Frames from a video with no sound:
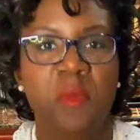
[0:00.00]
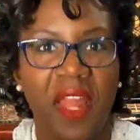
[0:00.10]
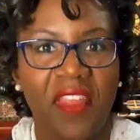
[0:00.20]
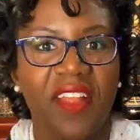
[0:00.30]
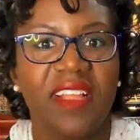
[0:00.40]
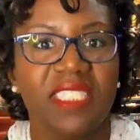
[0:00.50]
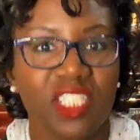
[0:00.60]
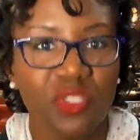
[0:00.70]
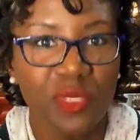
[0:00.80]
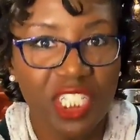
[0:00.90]
But I think
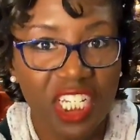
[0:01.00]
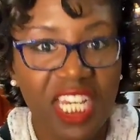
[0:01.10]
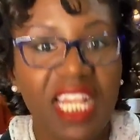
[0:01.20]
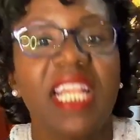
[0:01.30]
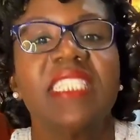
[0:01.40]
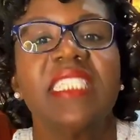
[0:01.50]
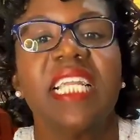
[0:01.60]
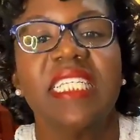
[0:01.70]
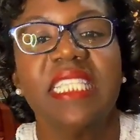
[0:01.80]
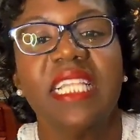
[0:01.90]
this looks really good and it's
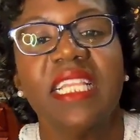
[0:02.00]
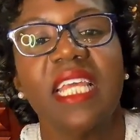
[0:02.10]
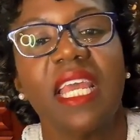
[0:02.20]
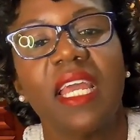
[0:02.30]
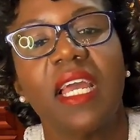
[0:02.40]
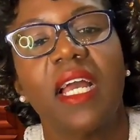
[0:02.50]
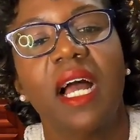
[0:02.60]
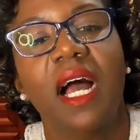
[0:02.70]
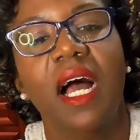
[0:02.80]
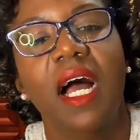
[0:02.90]
nice and thick.
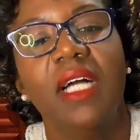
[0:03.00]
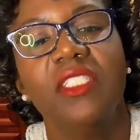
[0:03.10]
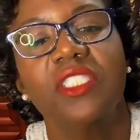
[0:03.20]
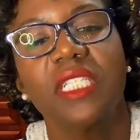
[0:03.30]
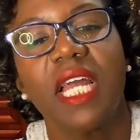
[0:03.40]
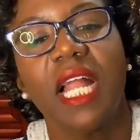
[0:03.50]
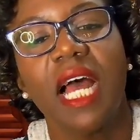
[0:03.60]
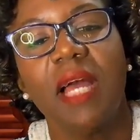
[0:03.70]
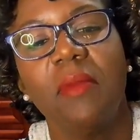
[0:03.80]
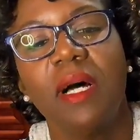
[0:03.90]
Just kind
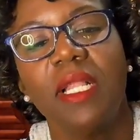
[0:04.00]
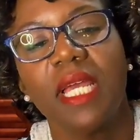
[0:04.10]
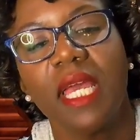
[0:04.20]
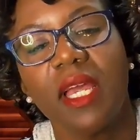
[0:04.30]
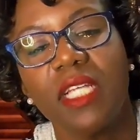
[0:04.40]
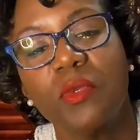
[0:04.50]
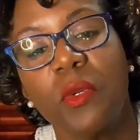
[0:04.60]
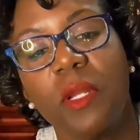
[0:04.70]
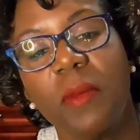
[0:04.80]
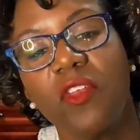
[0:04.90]
of eyeballing it because
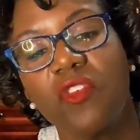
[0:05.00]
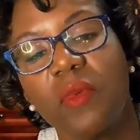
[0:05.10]
we want to make